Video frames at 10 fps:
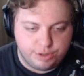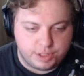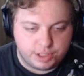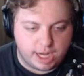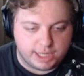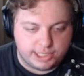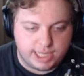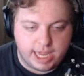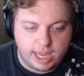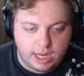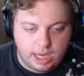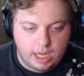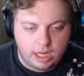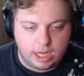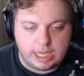just got second
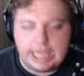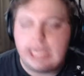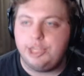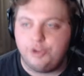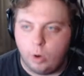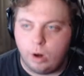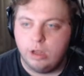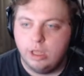in a Kiki tour.